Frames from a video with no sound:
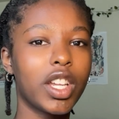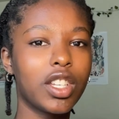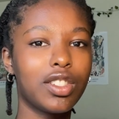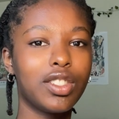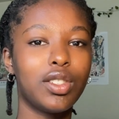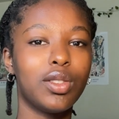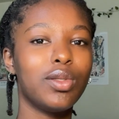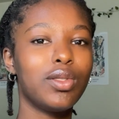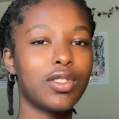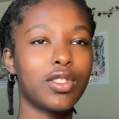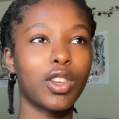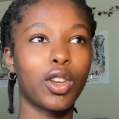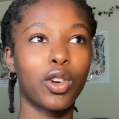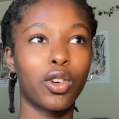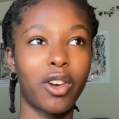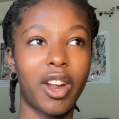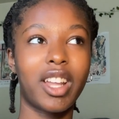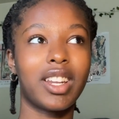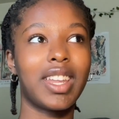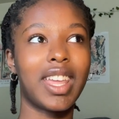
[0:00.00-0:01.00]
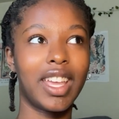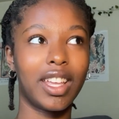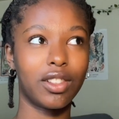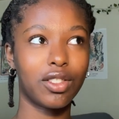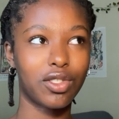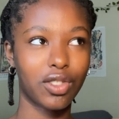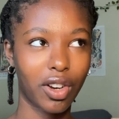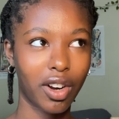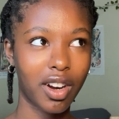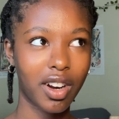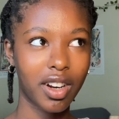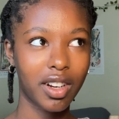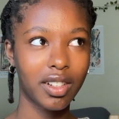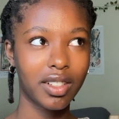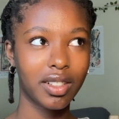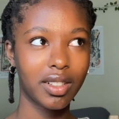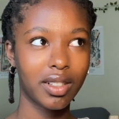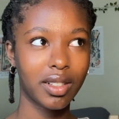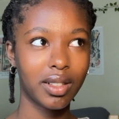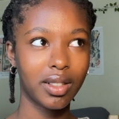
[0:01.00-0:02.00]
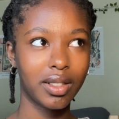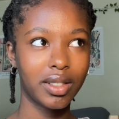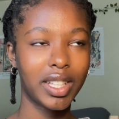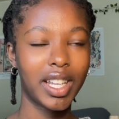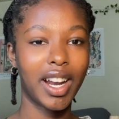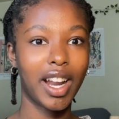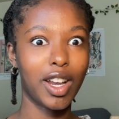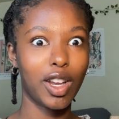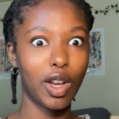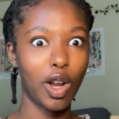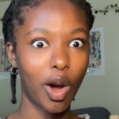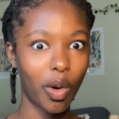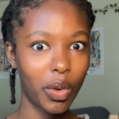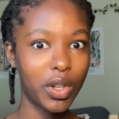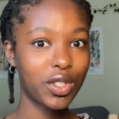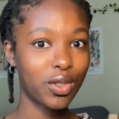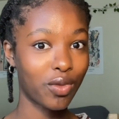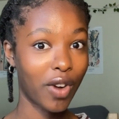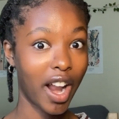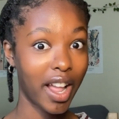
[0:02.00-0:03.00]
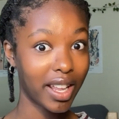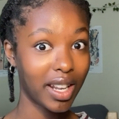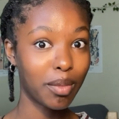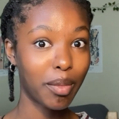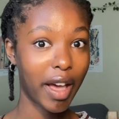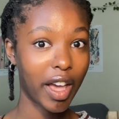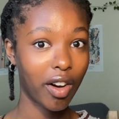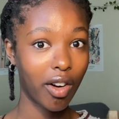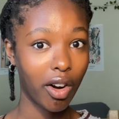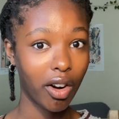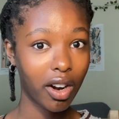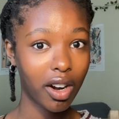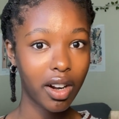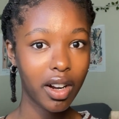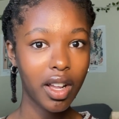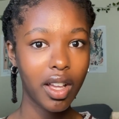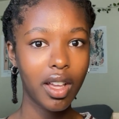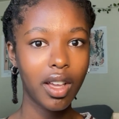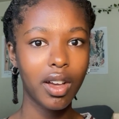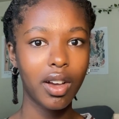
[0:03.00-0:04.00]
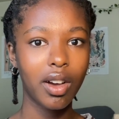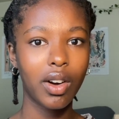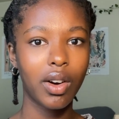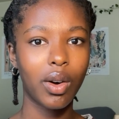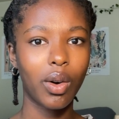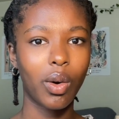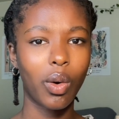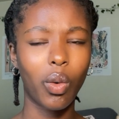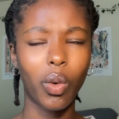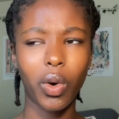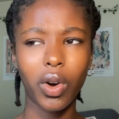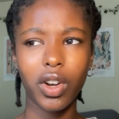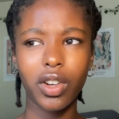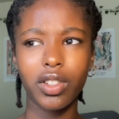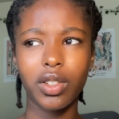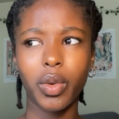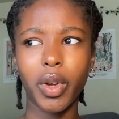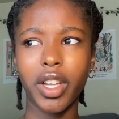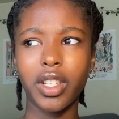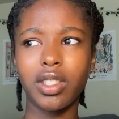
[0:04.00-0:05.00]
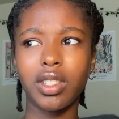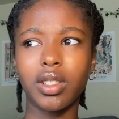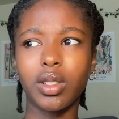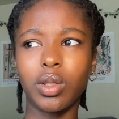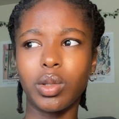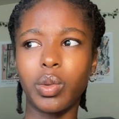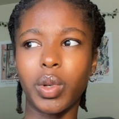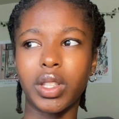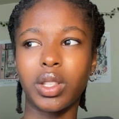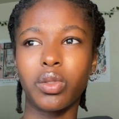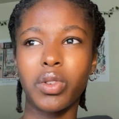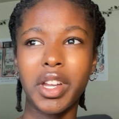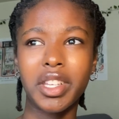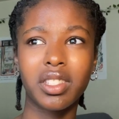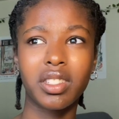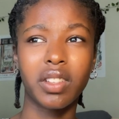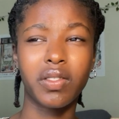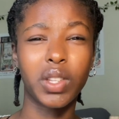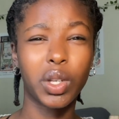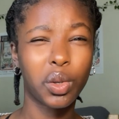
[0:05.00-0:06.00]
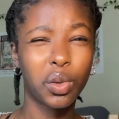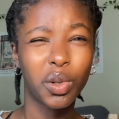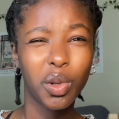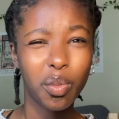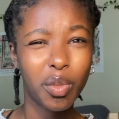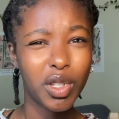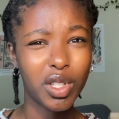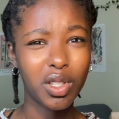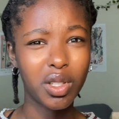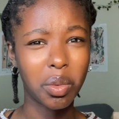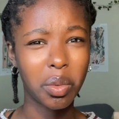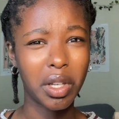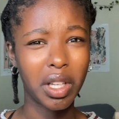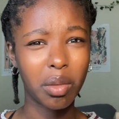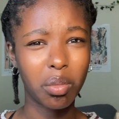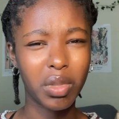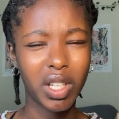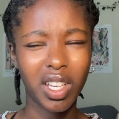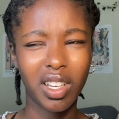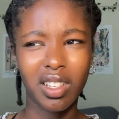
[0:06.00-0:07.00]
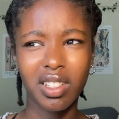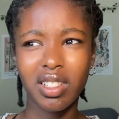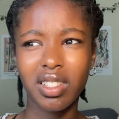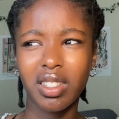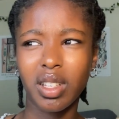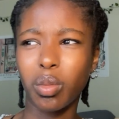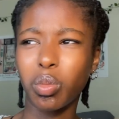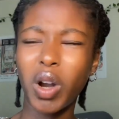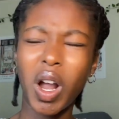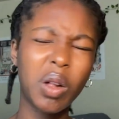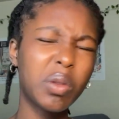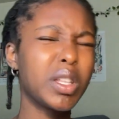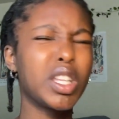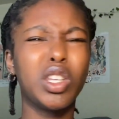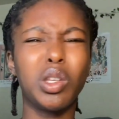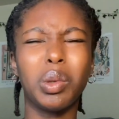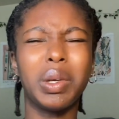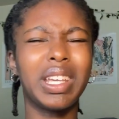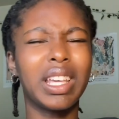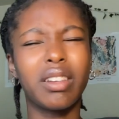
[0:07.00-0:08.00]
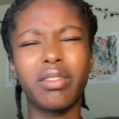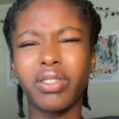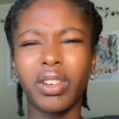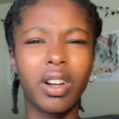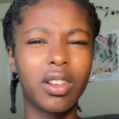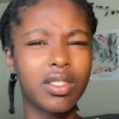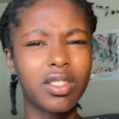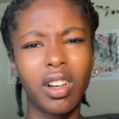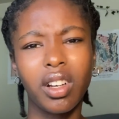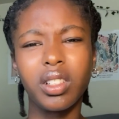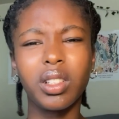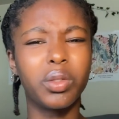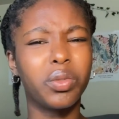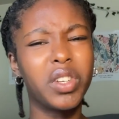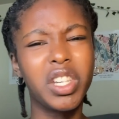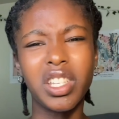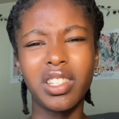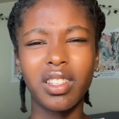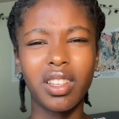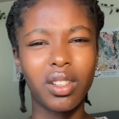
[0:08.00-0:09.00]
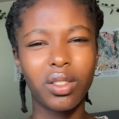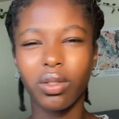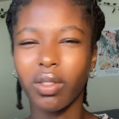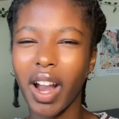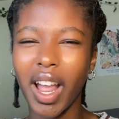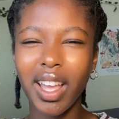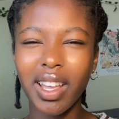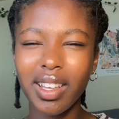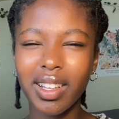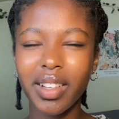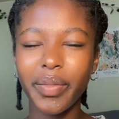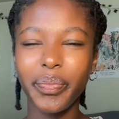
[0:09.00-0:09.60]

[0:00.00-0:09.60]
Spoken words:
choose the correct answer that I know is right in my heart, or do I do what the rest of the group is doing because they're probably doing it for a solid reason, right?